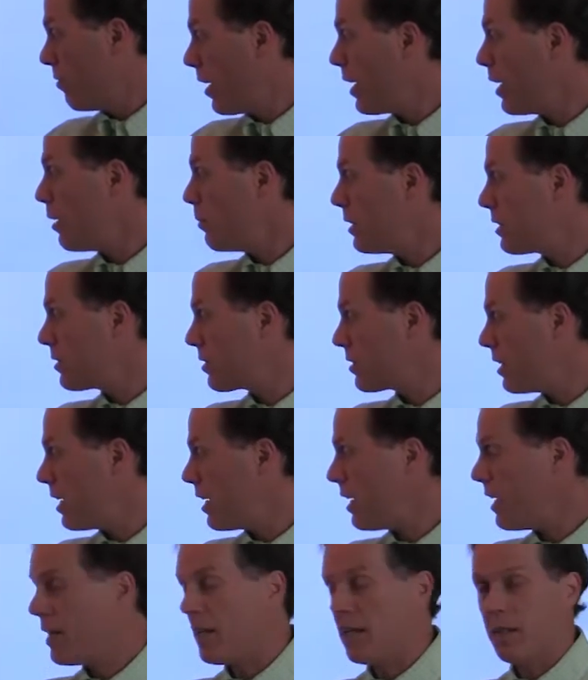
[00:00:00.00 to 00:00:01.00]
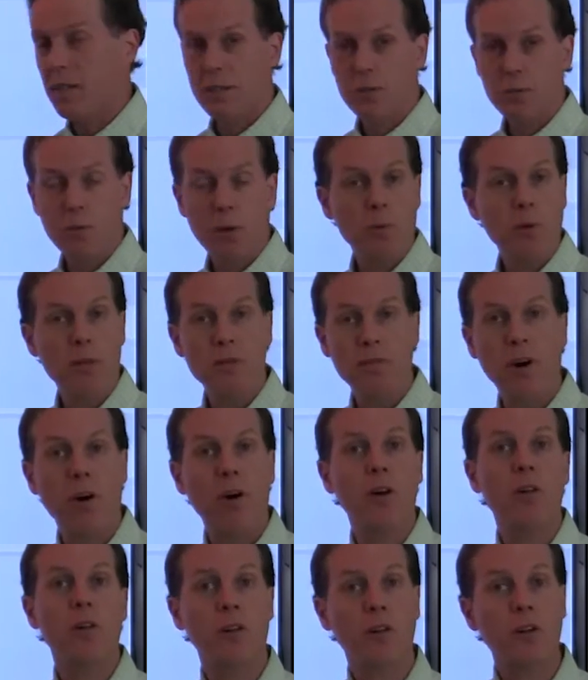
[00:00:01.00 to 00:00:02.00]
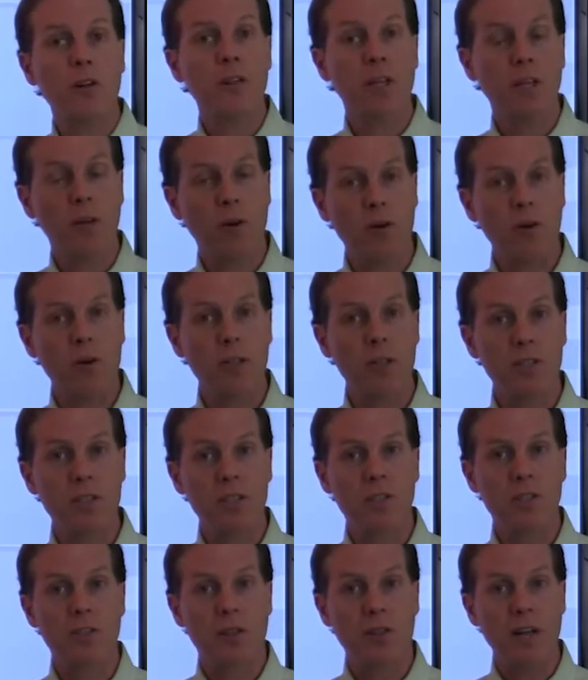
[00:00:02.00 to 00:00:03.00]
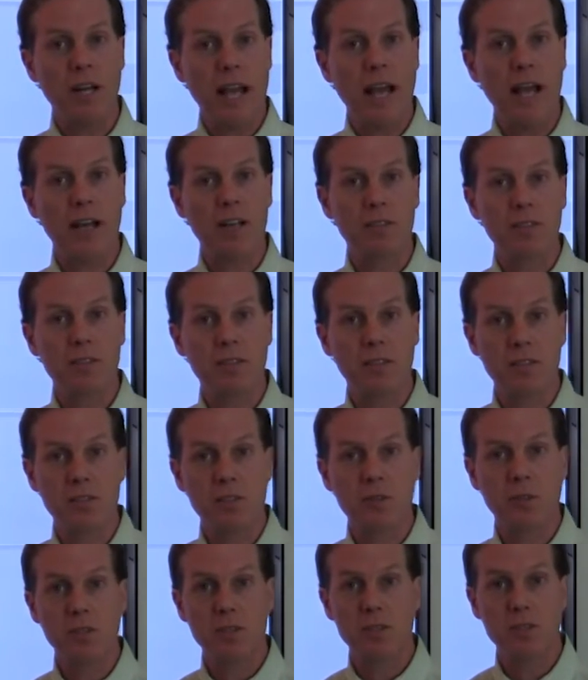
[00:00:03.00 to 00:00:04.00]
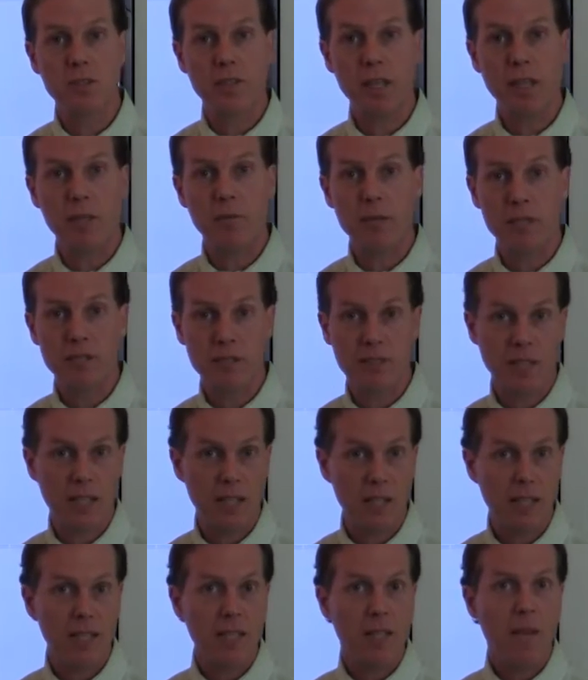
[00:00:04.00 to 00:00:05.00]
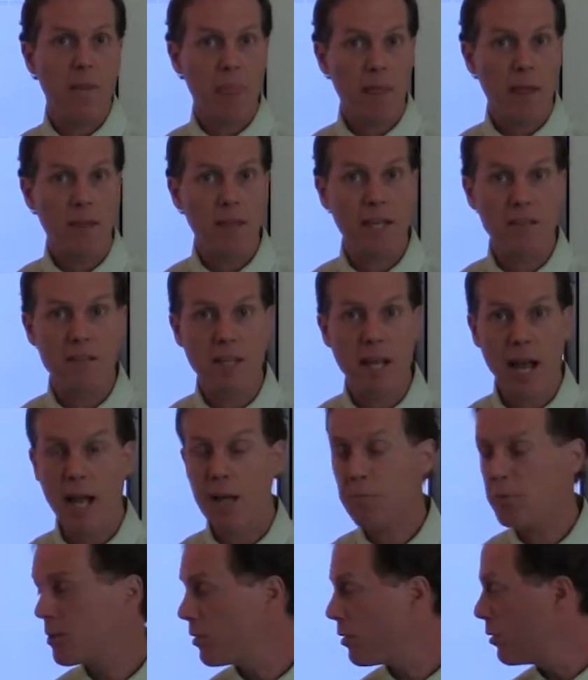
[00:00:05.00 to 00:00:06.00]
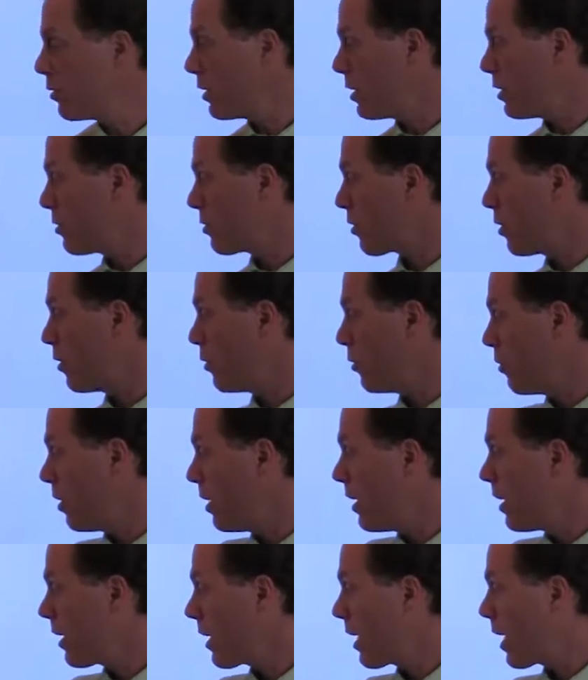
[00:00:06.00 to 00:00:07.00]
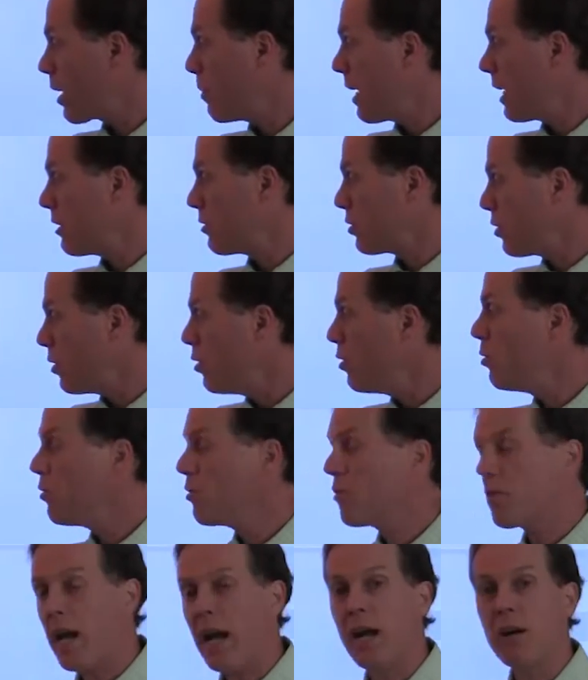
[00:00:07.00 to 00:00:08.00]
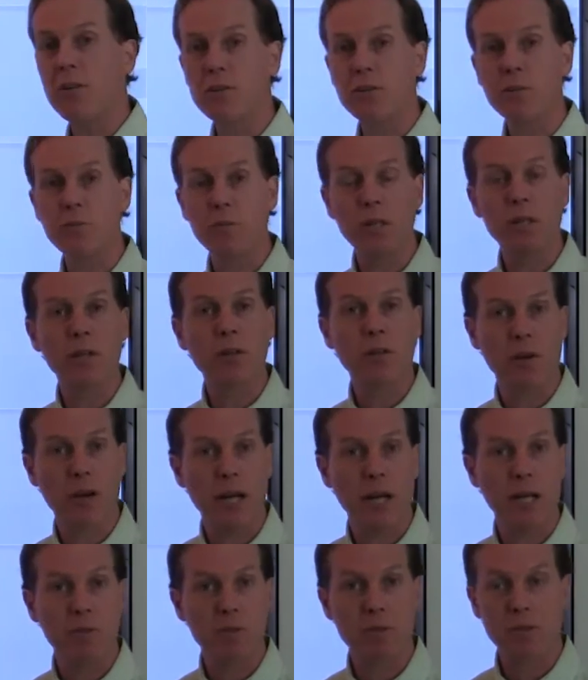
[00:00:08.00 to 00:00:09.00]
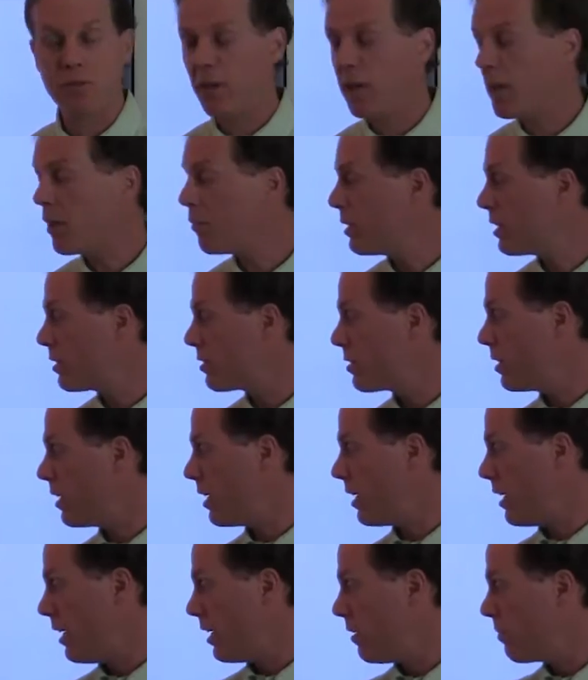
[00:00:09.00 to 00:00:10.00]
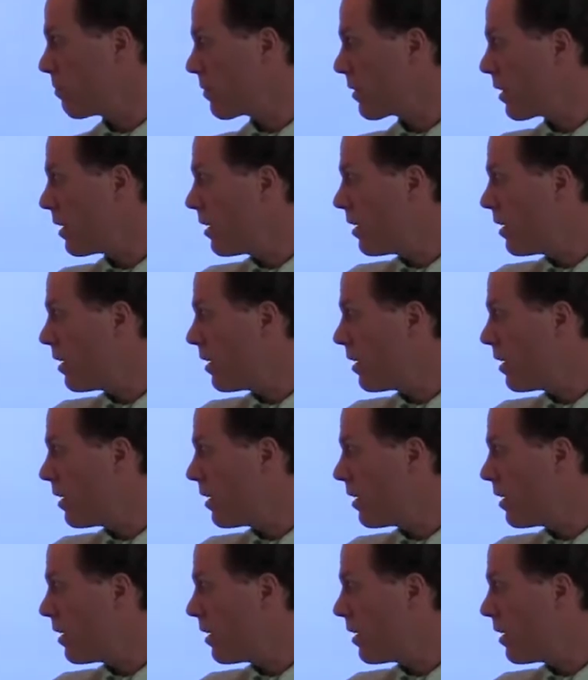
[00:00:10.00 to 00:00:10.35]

Vitamin C. Well, we've all heard that oranges are an excellent source of vitamin C, and that's absolutely true. Got about two thousand milligrams of vitamin C.